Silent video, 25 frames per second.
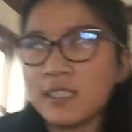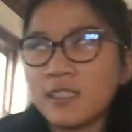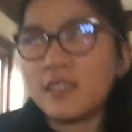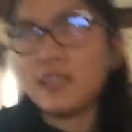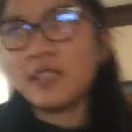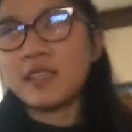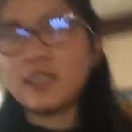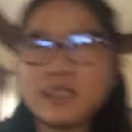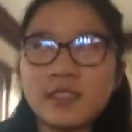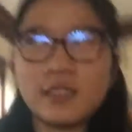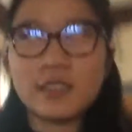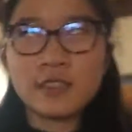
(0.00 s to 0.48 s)

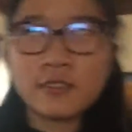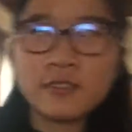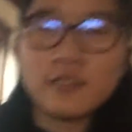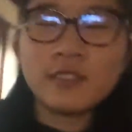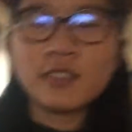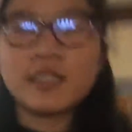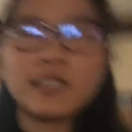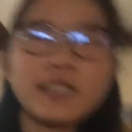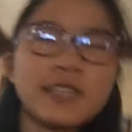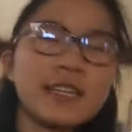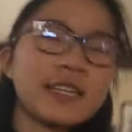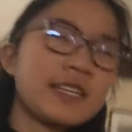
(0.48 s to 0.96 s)
in like
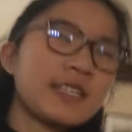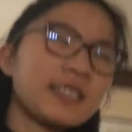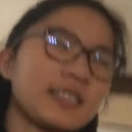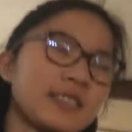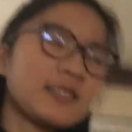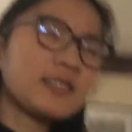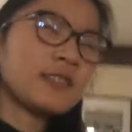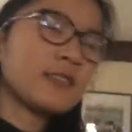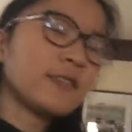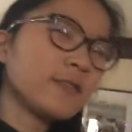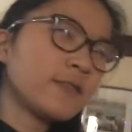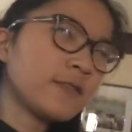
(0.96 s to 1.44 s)
3
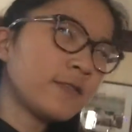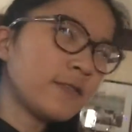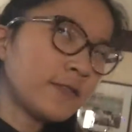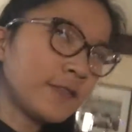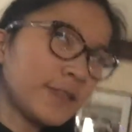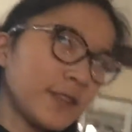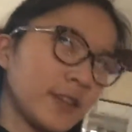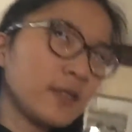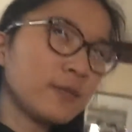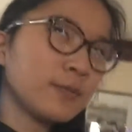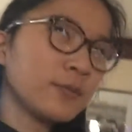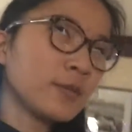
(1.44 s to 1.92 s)
days to
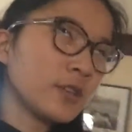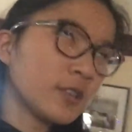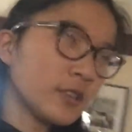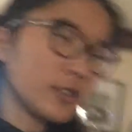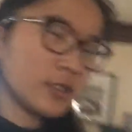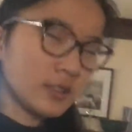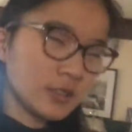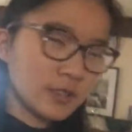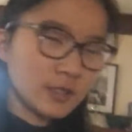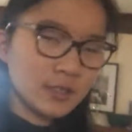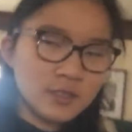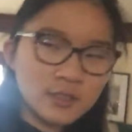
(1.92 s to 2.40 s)
film
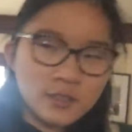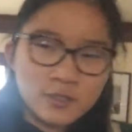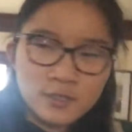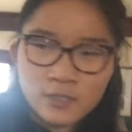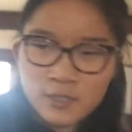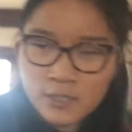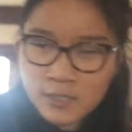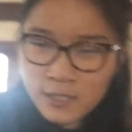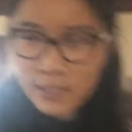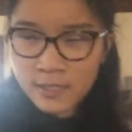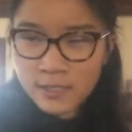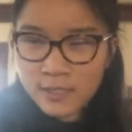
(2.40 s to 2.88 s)
earlier
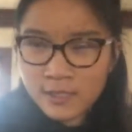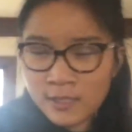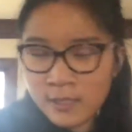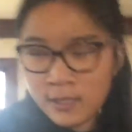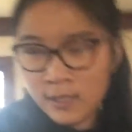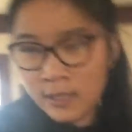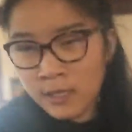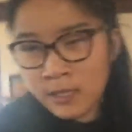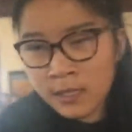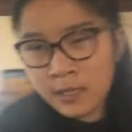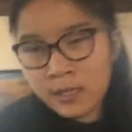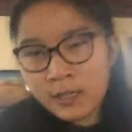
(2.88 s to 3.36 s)

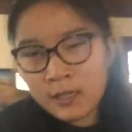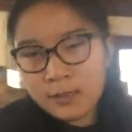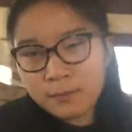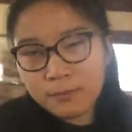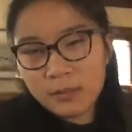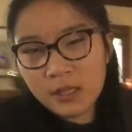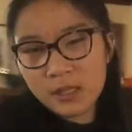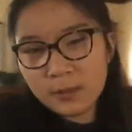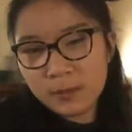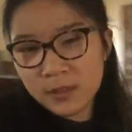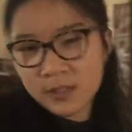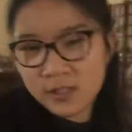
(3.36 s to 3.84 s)
today.
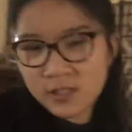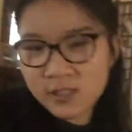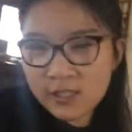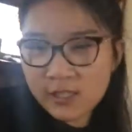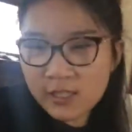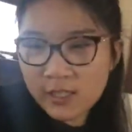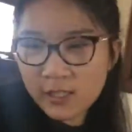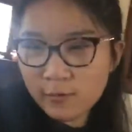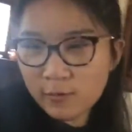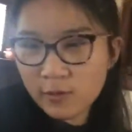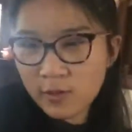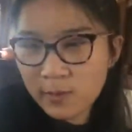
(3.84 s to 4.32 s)
Maybe
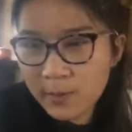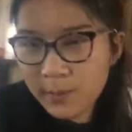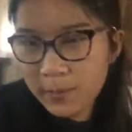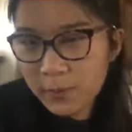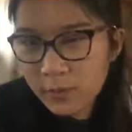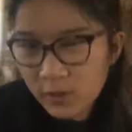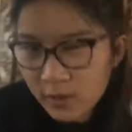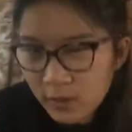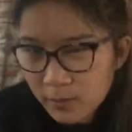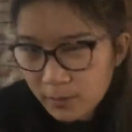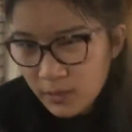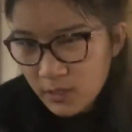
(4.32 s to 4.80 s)
today
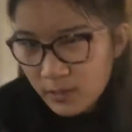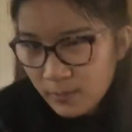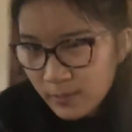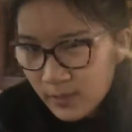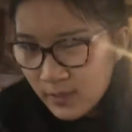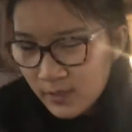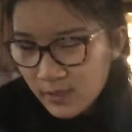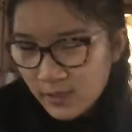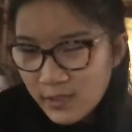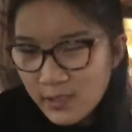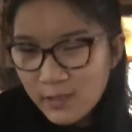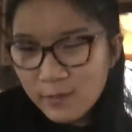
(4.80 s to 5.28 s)
won't be boring,
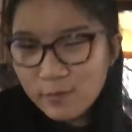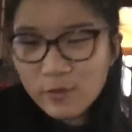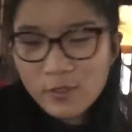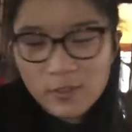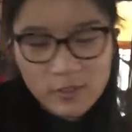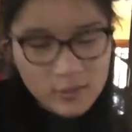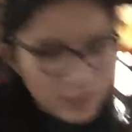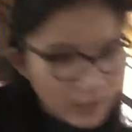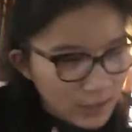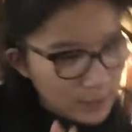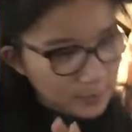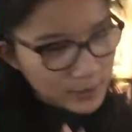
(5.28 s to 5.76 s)
maybe today
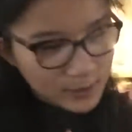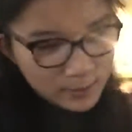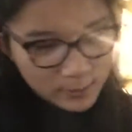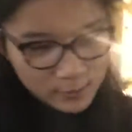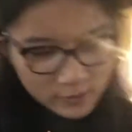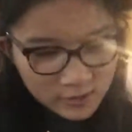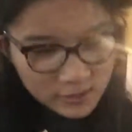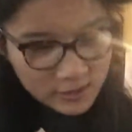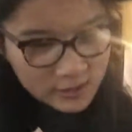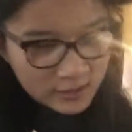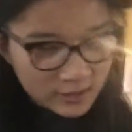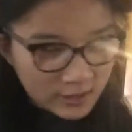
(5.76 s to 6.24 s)
will not be
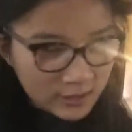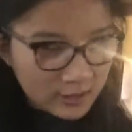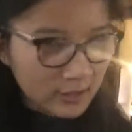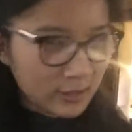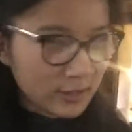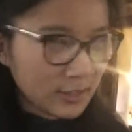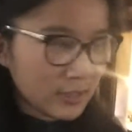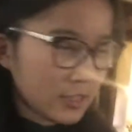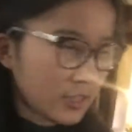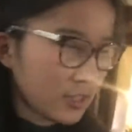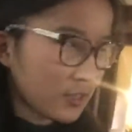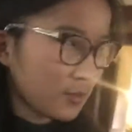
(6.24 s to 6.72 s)
boring.
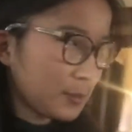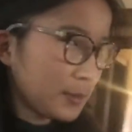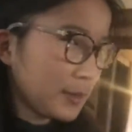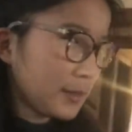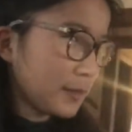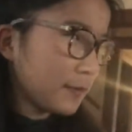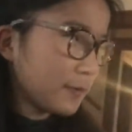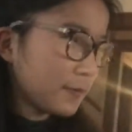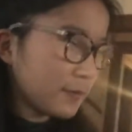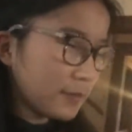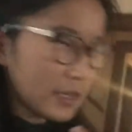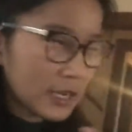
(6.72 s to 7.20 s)
It'll
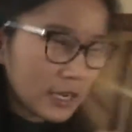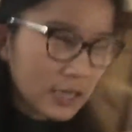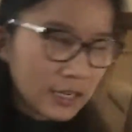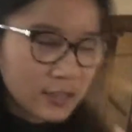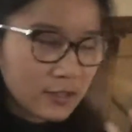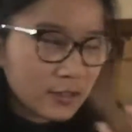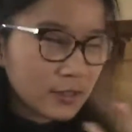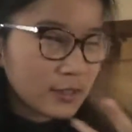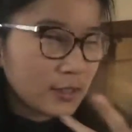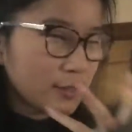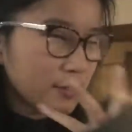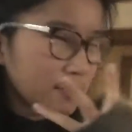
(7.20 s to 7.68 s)
be
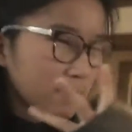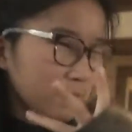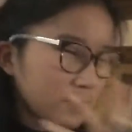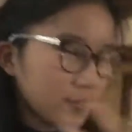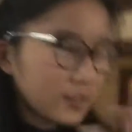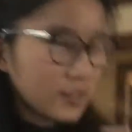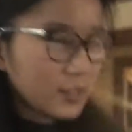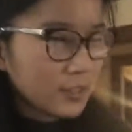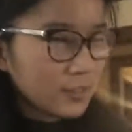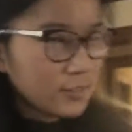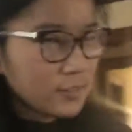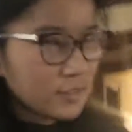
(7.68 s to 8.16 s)
very,
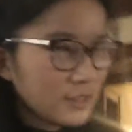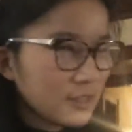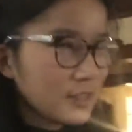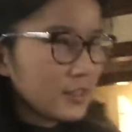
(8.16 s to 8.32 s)
very